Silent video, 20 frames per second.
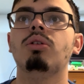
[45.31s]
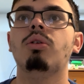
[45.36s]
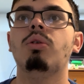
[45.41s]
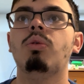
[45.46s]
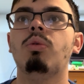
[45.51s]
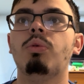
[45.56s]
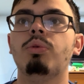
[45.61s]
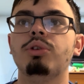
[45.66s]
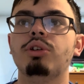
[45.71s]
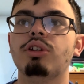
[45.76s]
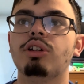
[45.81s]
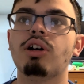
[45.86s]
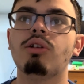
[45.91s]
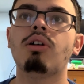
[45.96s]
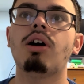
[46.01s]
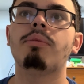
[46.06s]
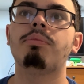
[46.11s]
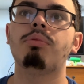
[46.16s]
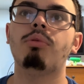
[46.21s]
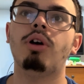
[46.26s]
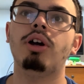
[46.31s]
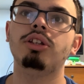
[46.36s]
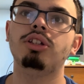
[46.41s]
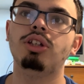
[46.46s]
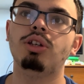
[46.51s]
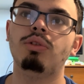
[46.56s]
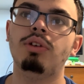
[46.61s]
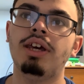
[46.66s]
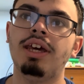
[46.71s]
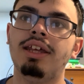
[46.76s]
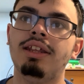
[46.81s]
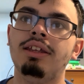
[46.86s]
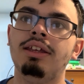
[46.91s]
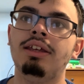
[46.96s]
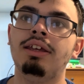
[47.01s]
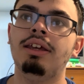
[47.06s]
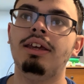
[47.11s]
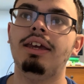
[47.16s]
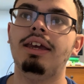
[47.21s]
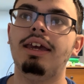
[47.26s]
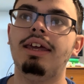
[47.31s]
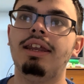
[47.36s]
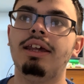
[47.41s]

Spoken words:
When you go up 1 unit, it